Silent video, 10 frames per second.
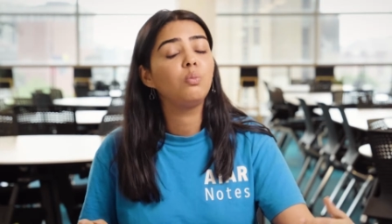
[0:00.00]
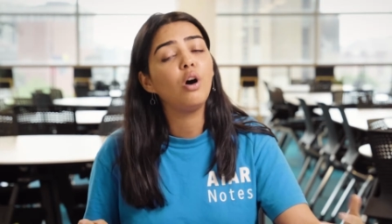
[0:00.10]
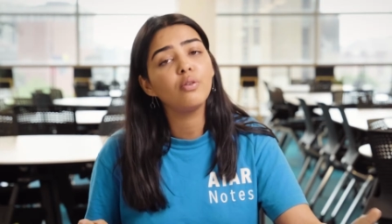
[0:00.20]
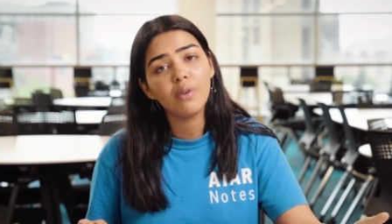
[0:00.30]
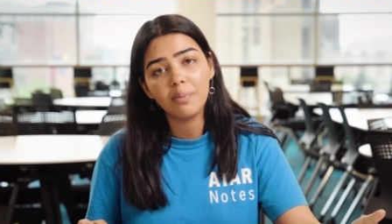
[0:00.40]

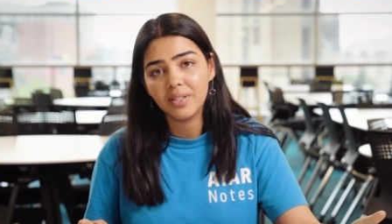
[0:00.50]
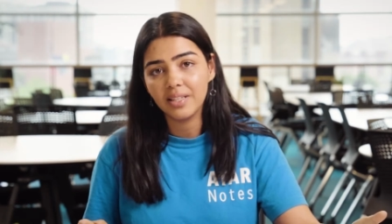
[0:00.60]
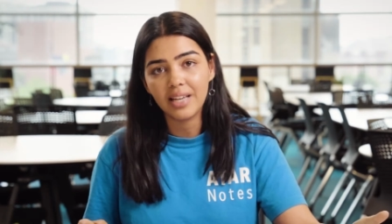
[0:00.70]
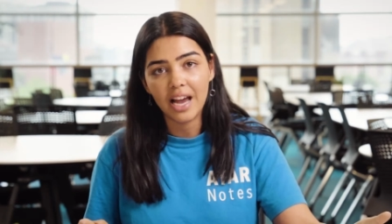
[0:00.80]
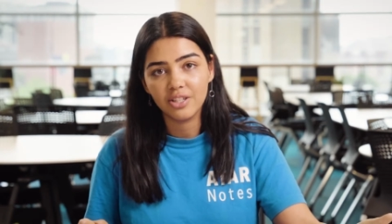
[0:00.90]
what
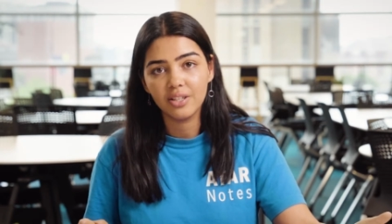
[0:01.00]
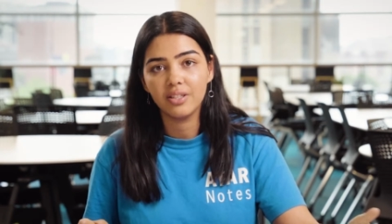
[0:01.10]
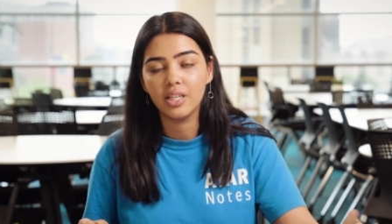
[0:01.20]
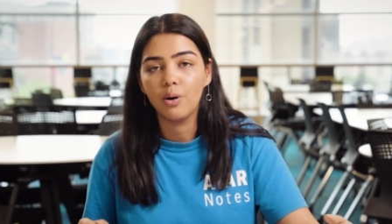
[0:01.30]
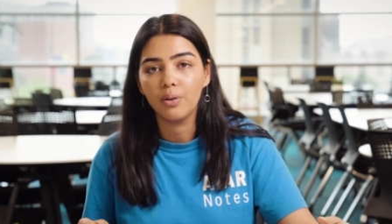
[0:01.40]

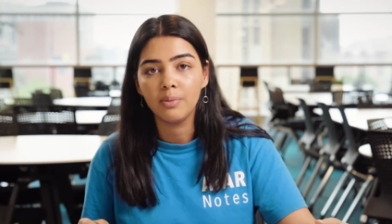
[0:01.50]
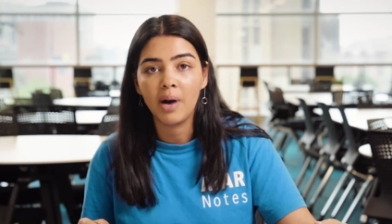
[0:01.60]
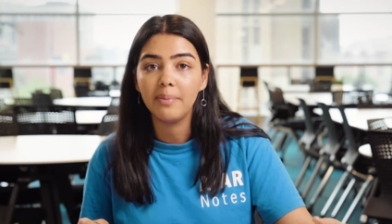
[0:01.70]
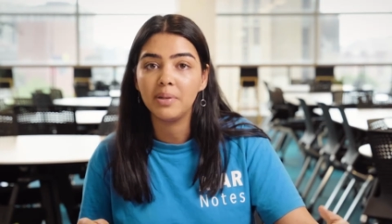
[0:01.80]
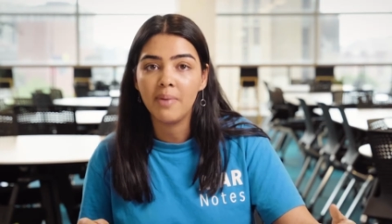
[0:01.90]
representations the author
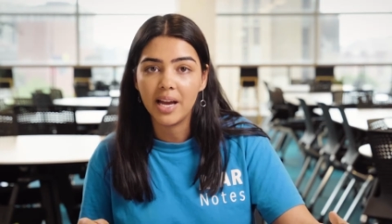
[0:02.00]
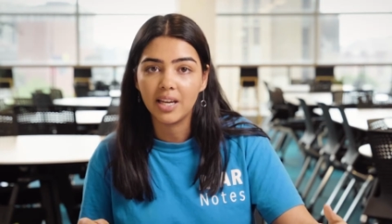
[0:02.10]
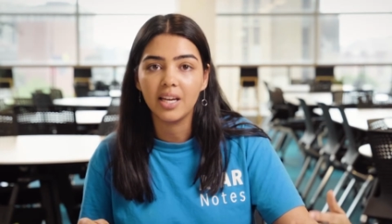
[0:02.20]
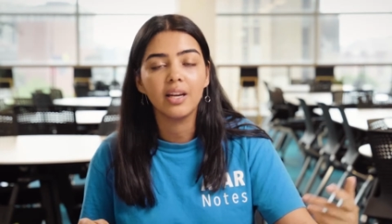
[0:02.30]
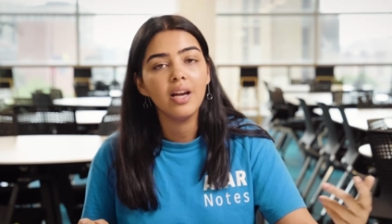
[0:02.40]
might be
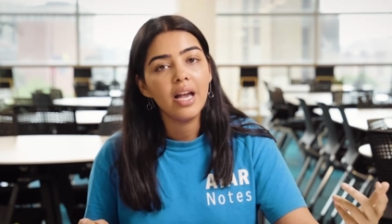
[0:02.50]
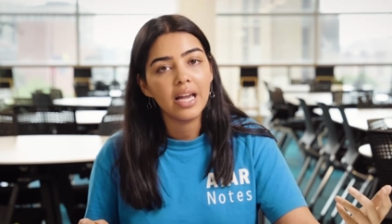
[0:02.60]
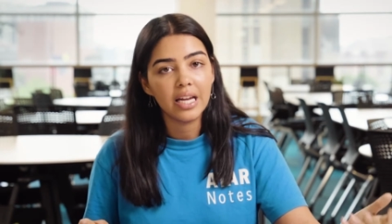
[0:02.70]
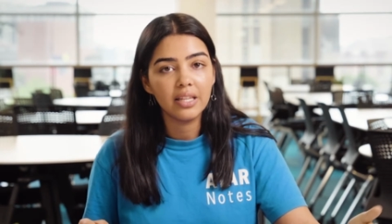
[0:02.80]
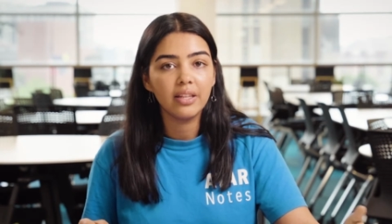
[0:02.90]
making
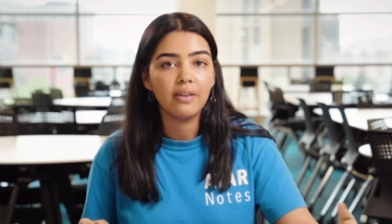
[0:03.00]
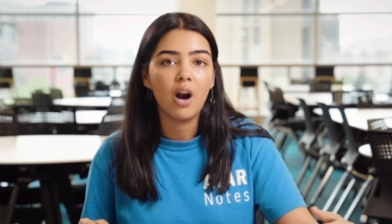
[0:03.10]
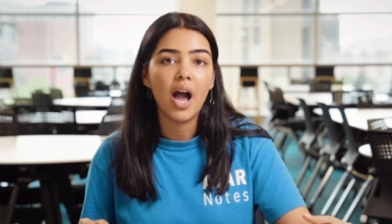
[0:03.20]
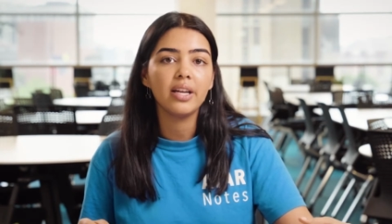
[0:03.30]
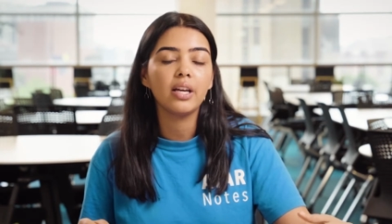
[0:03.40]
in their
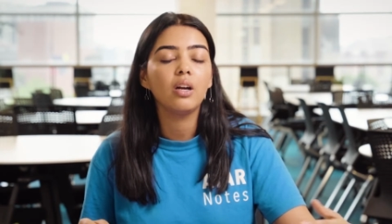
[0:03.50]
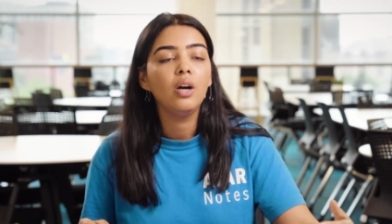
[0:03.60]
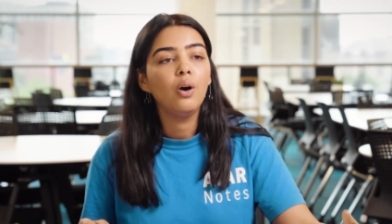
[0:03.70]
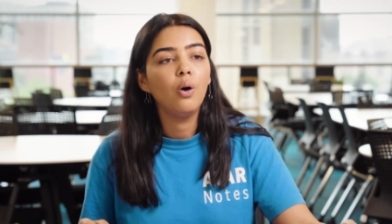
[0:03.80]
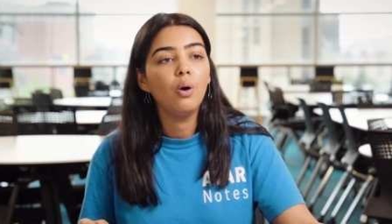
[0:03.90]
writing,
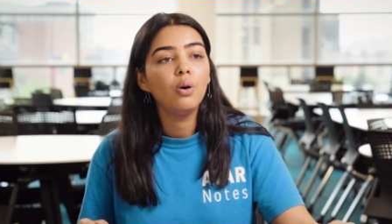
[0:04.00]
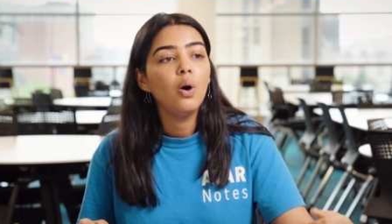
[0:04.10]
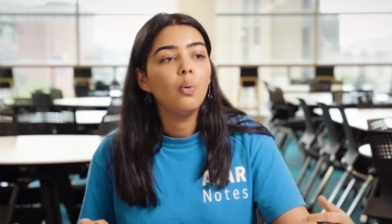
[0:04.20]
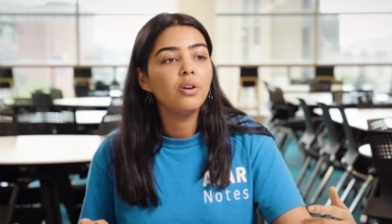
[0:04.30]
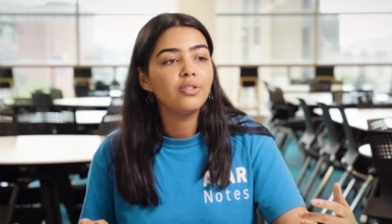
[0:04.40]
or
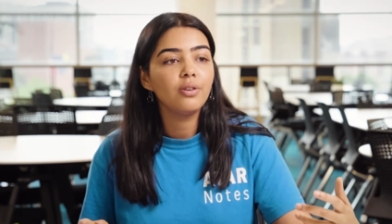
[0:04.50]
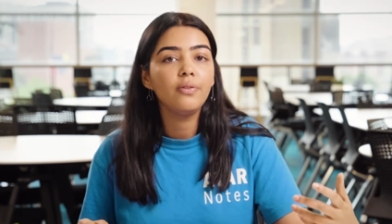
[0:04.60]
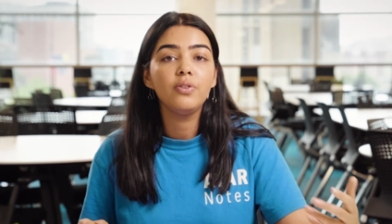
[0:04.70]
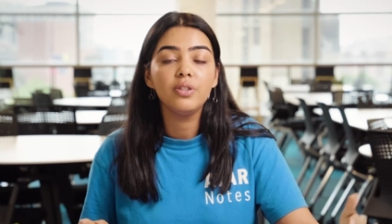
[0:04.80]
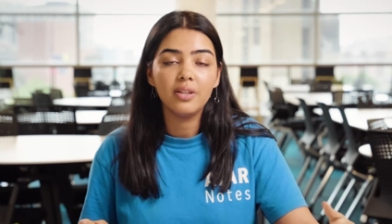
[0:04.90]
what sort
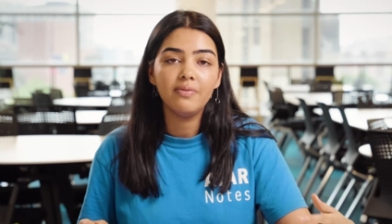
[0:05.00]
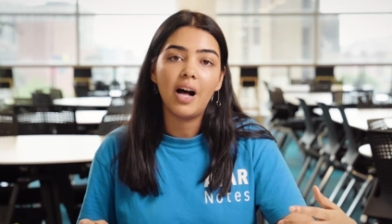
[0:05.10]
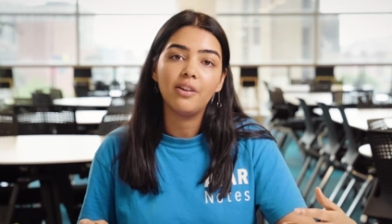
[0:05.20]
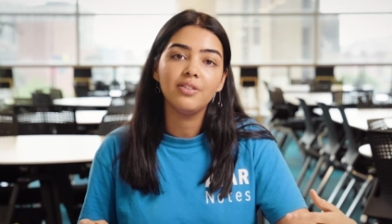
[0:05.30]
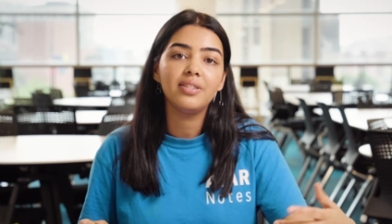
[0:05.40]
of views and
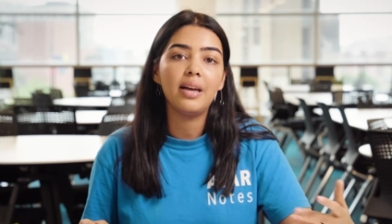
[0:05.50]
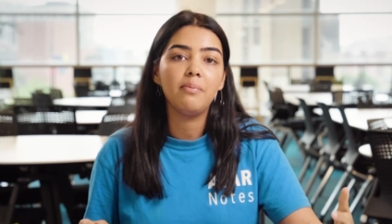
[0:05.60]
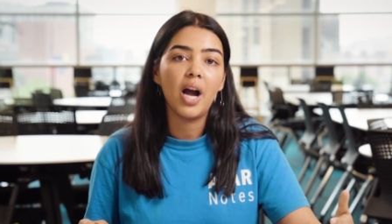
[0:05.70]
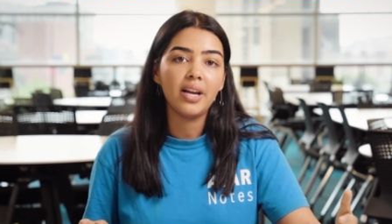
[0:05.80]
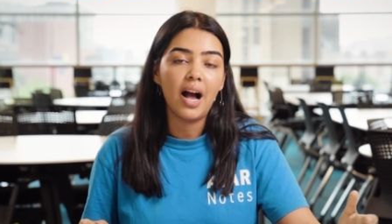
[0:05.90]
values they
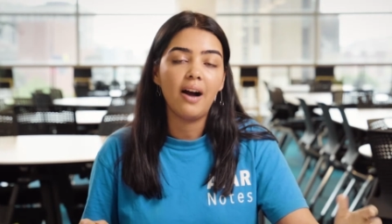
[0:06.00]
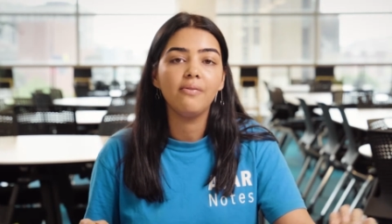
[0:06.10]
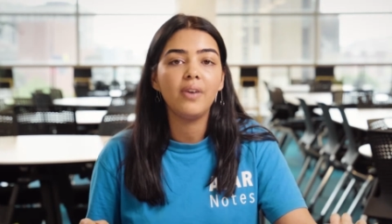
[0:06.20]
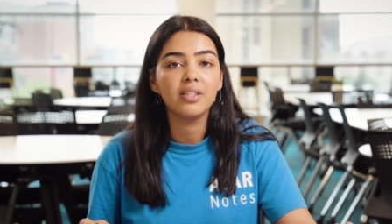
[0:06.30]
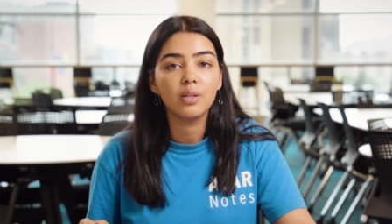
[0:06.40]
might
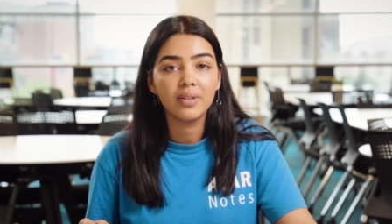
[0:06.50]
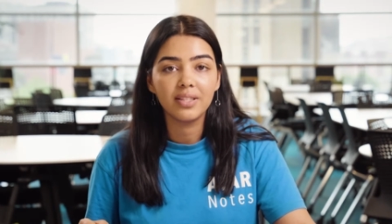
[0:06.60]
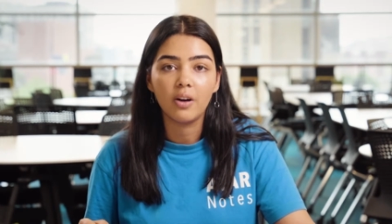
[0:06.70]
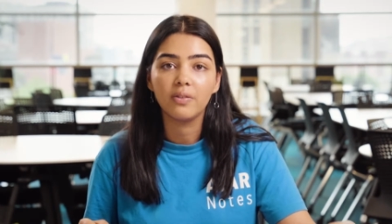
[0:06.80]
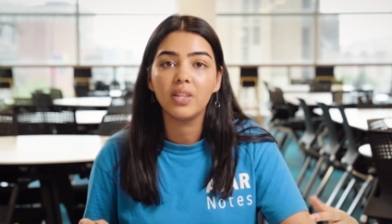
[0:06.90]
have as a
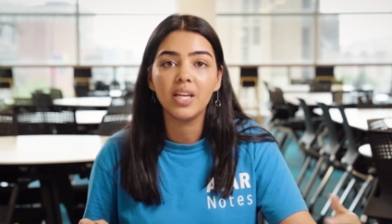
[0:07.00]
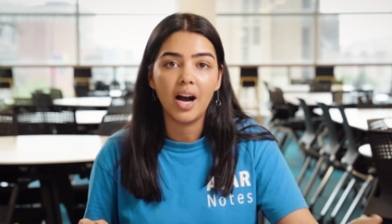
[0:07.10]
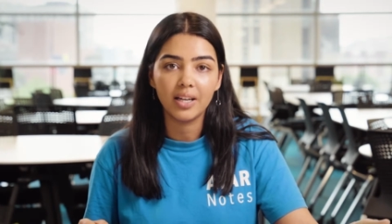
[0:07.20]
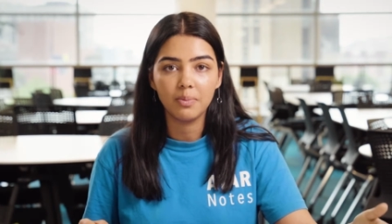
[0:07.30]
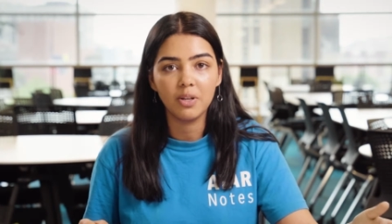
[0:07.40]
result of the
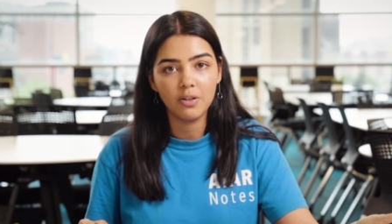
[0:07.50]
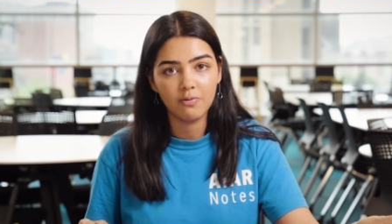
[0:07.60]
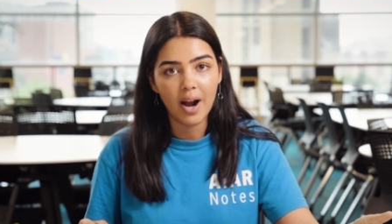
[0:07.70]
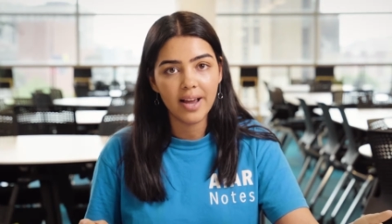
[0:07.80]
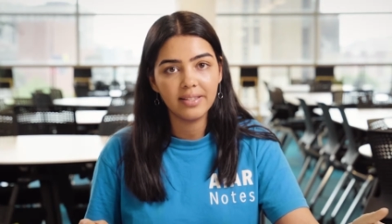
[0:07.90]
argument
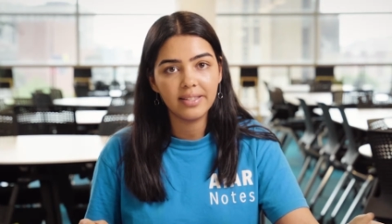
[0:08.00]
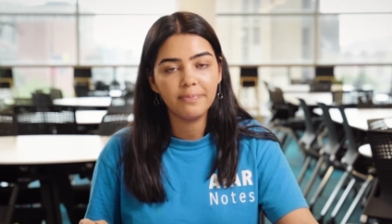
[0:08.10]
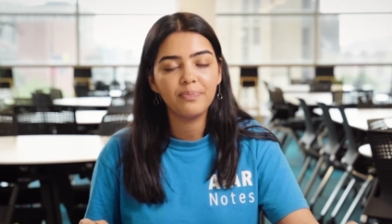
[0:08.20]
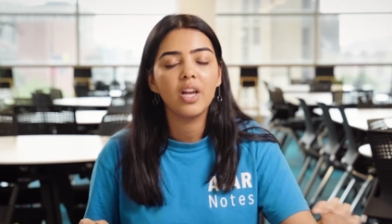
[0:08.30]
you've raised.